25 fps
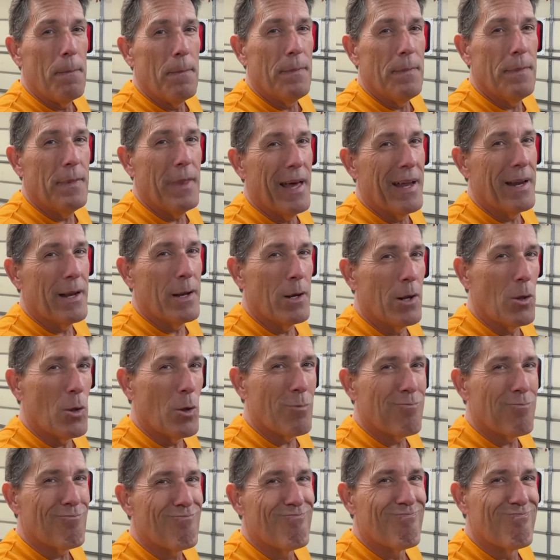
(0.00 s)
that
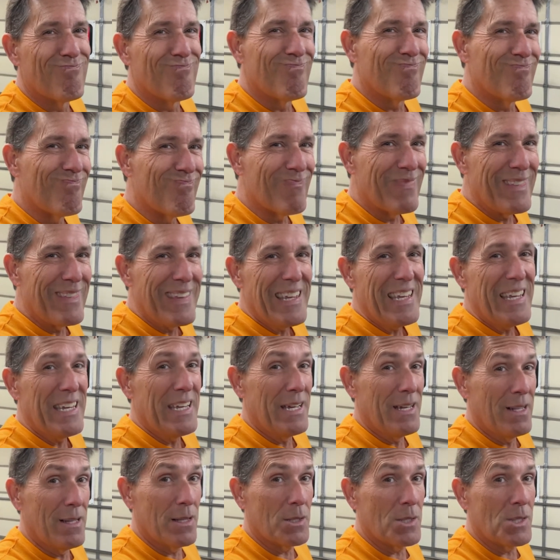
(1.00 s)
it'll
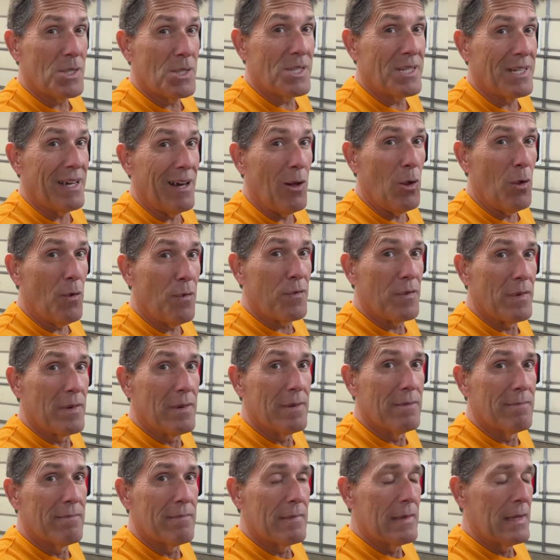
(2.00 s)
heal itself.
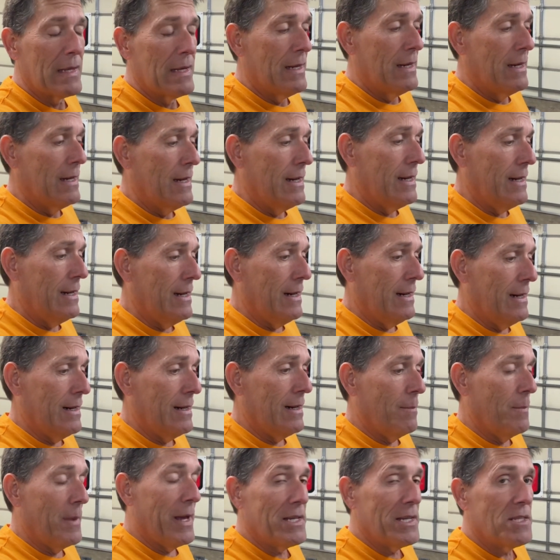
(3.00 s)

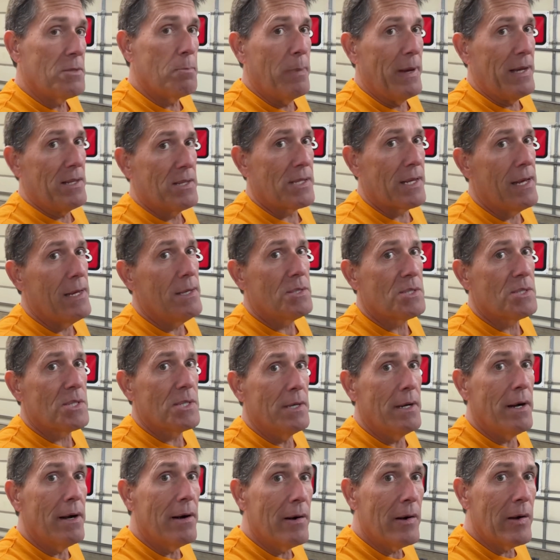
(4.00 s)
That's best case
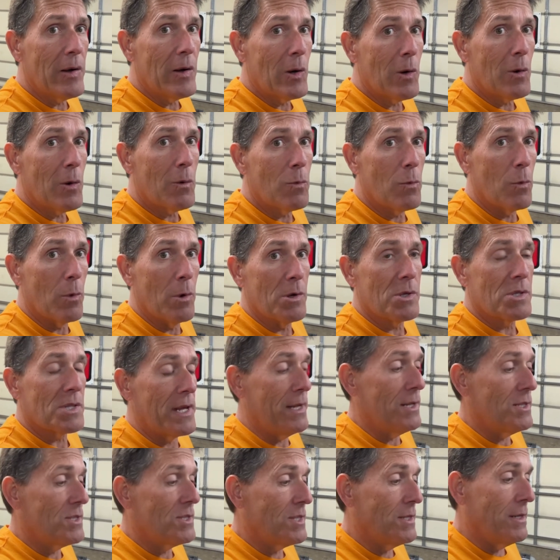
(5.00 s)
scenario. Worst
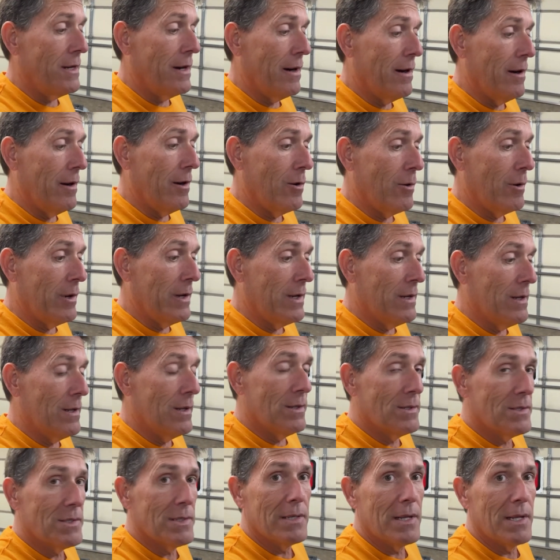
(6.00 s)
case scenario
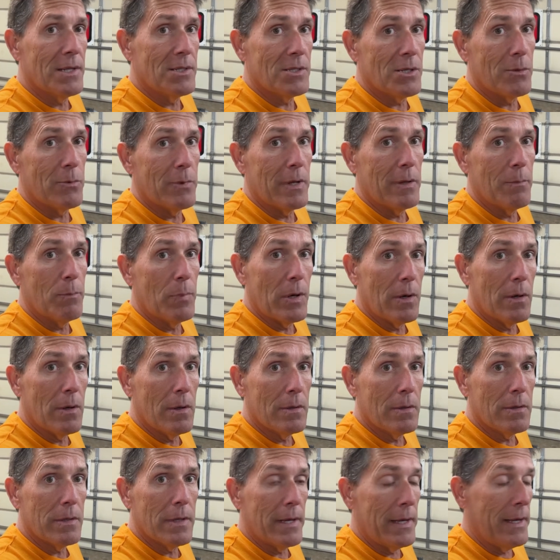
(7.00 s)
is it needs a
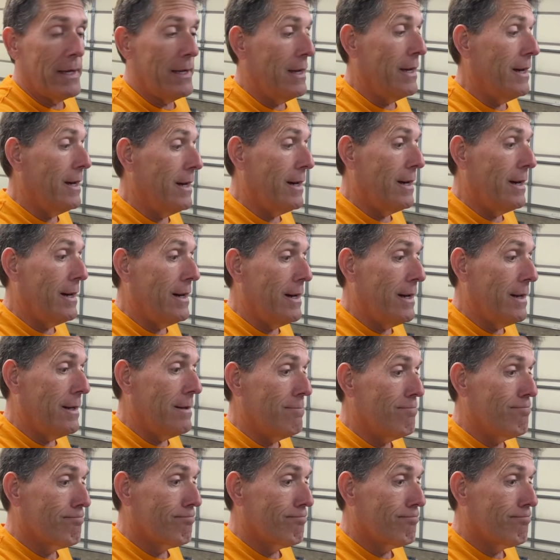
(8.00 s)
rebuild, and